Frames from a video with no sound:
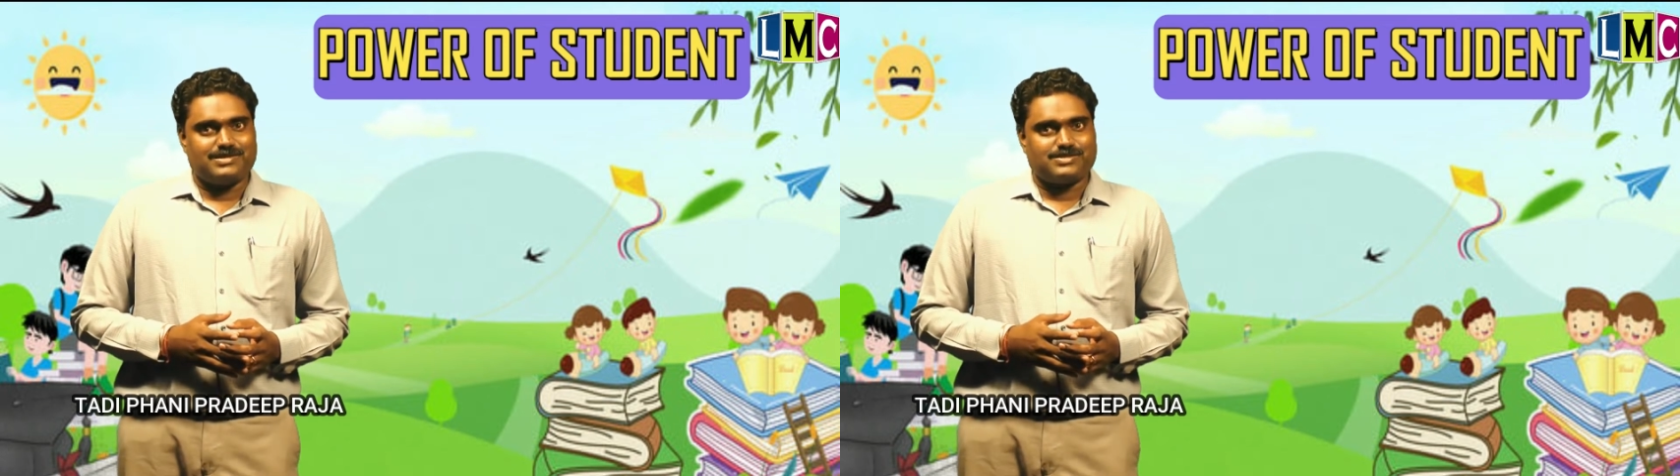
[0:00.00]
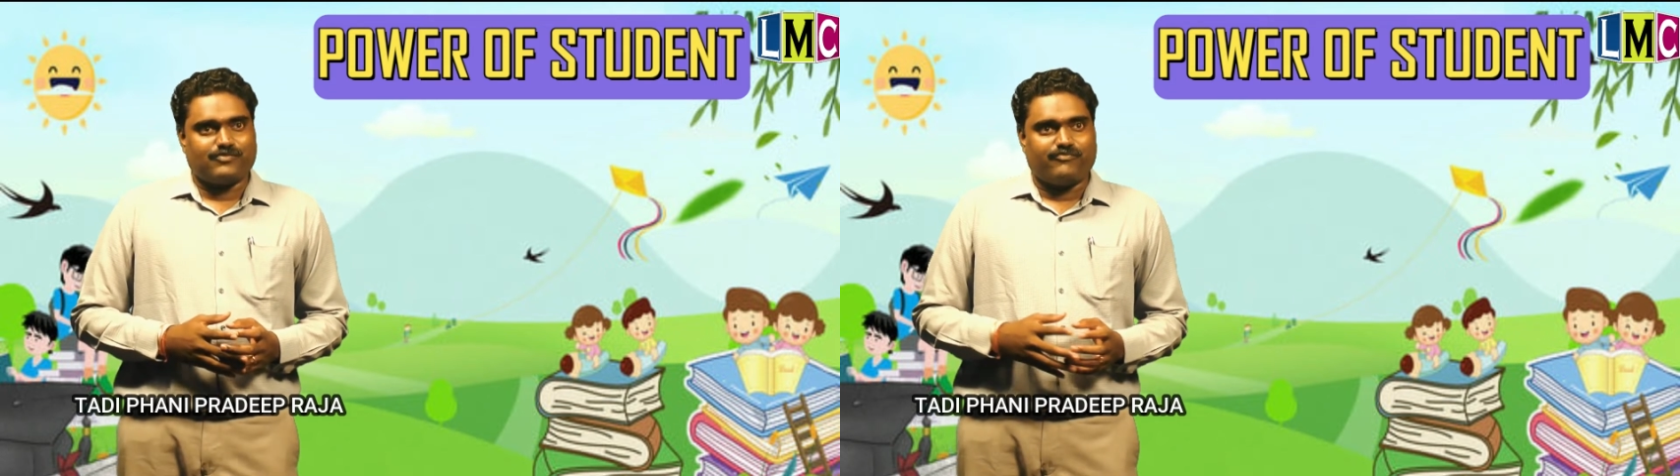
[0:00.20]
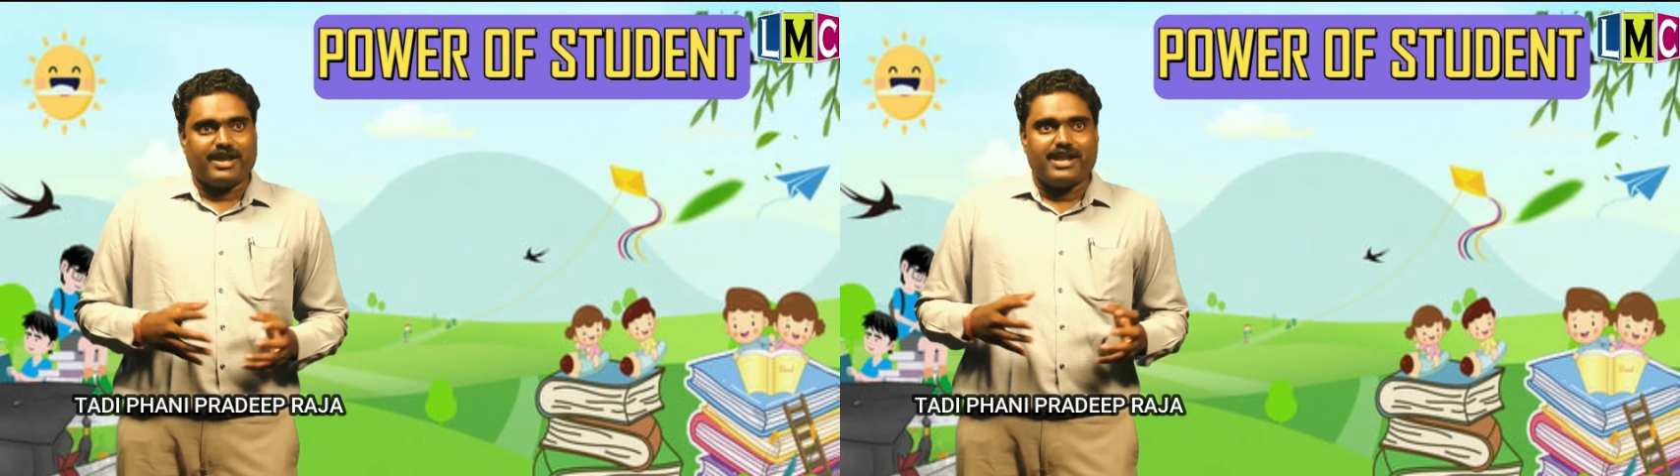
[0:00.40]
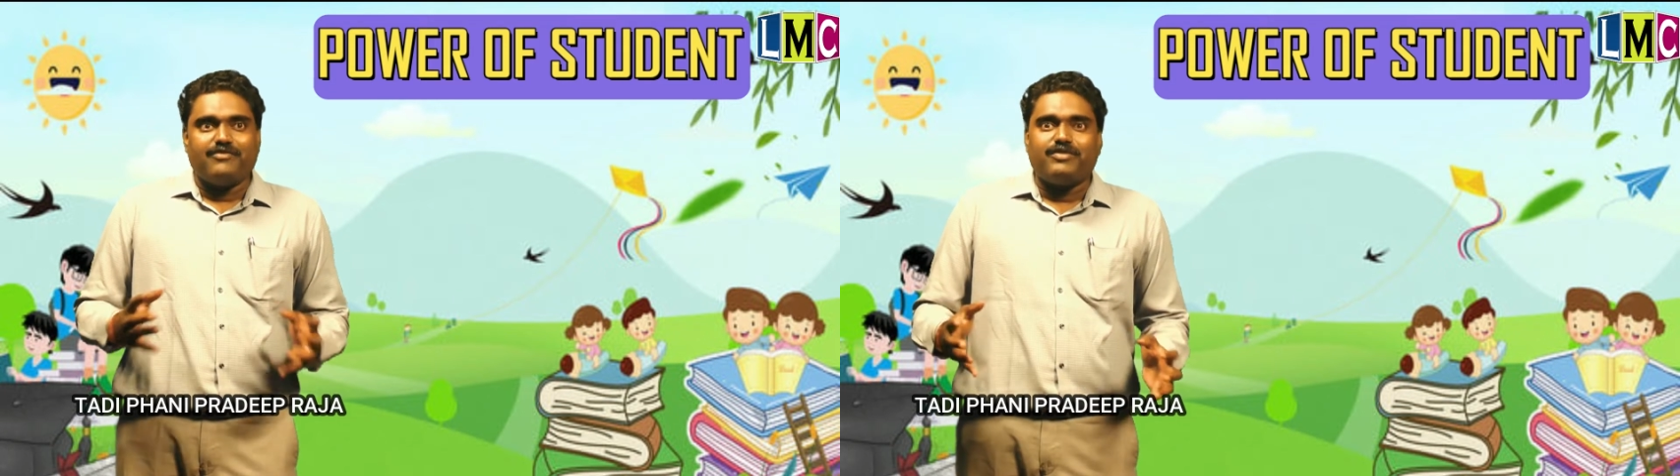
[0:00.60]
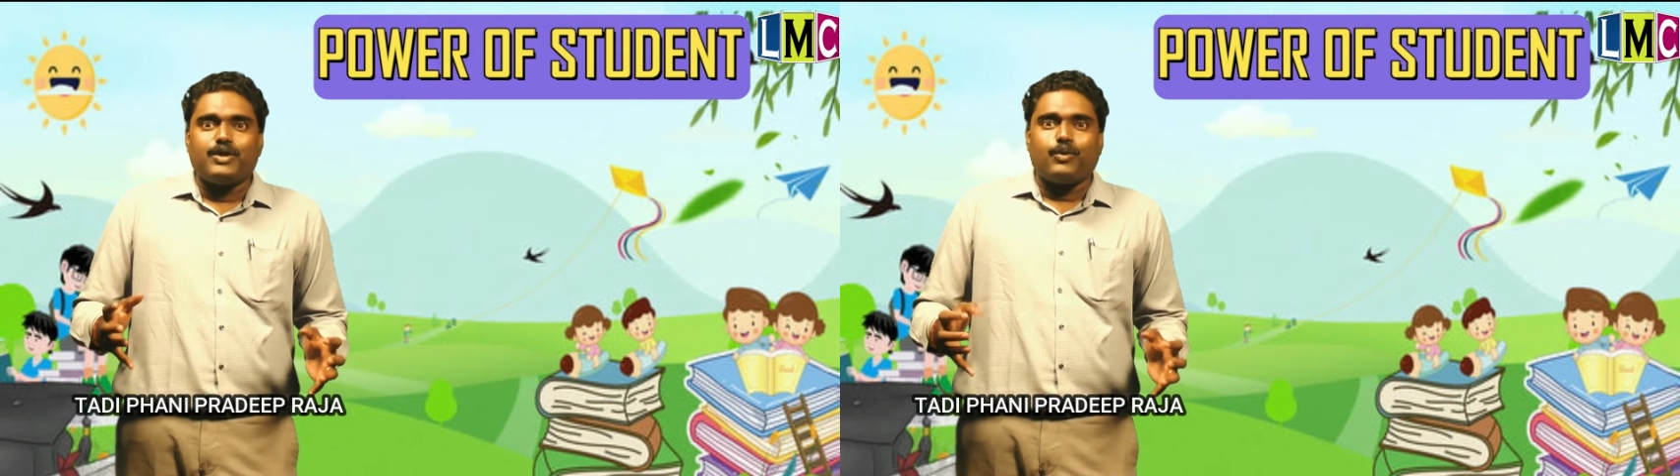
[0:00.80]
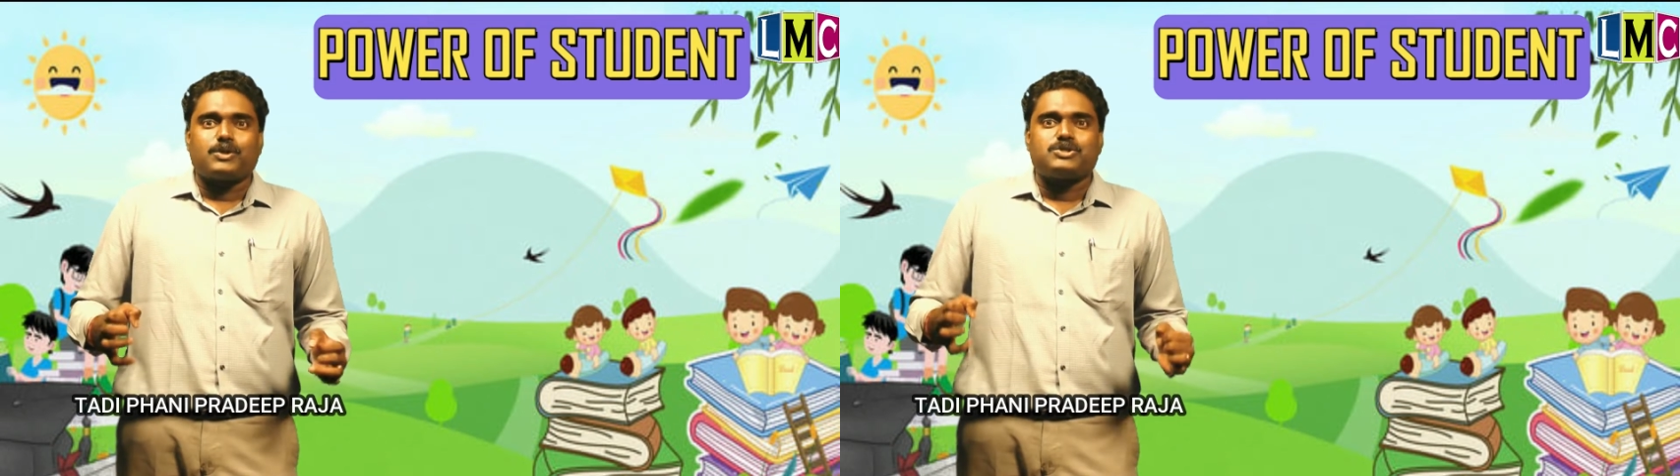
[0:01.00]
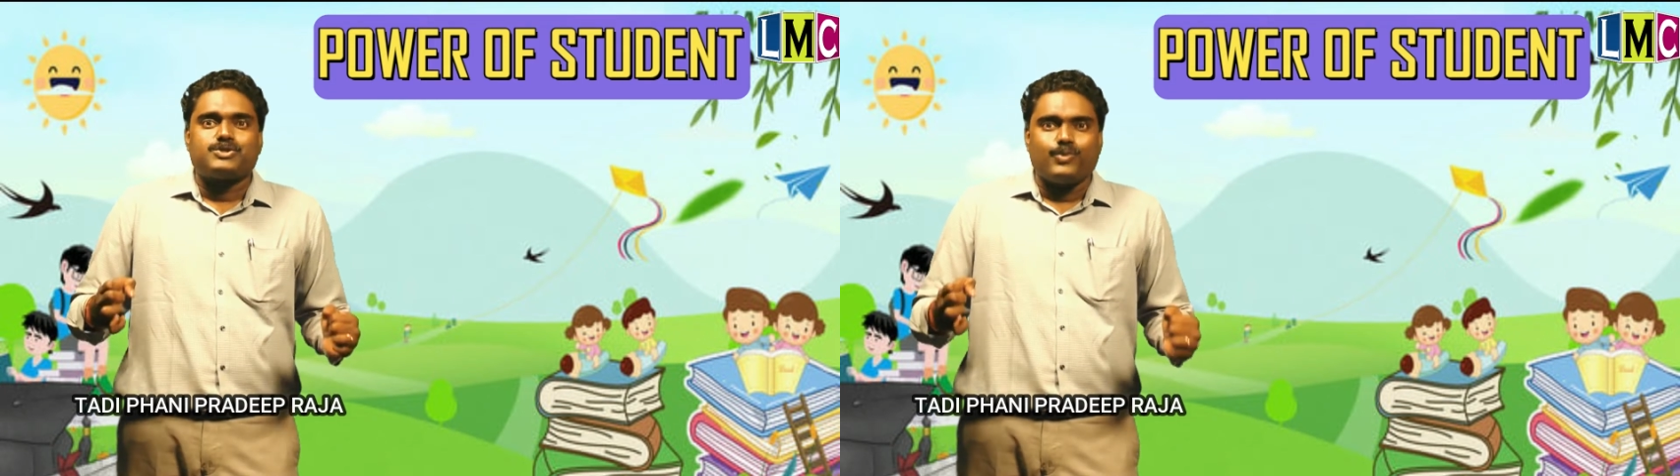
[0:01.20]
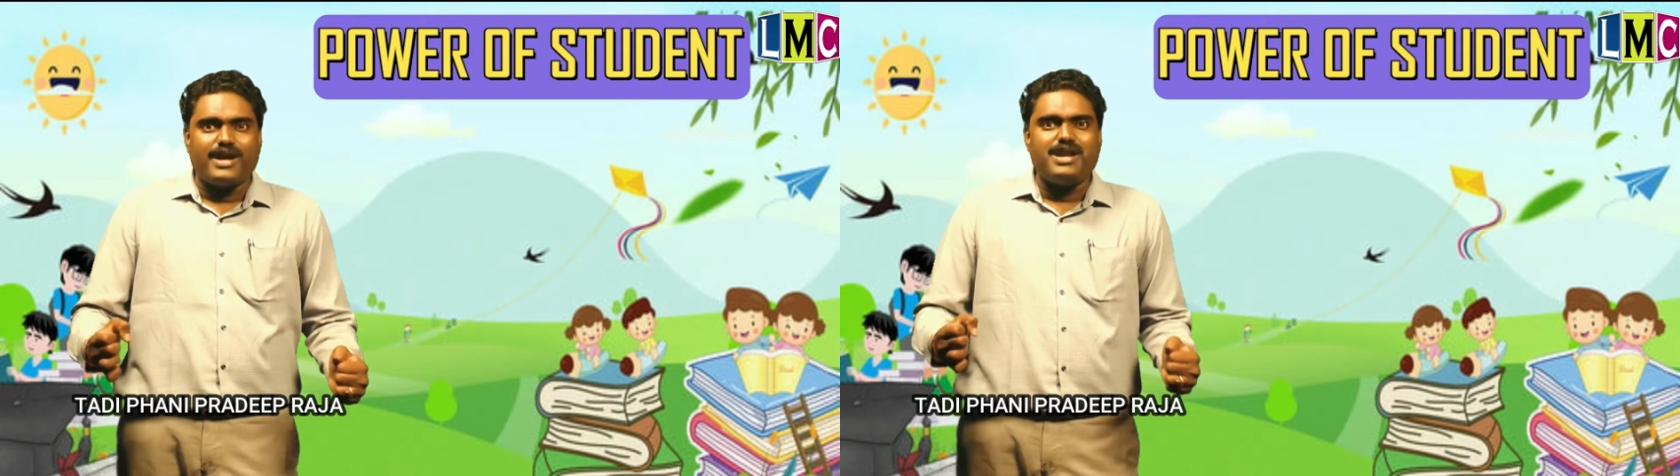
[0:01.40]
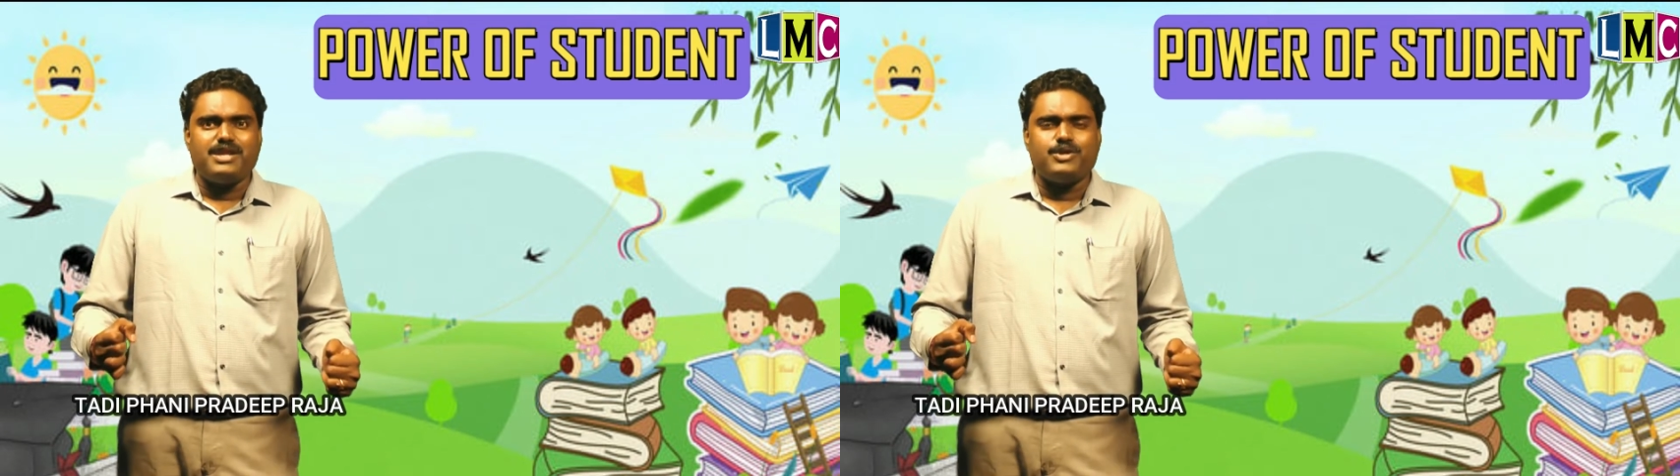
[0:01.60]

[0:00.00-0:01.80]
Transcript: So, whenever you are a student,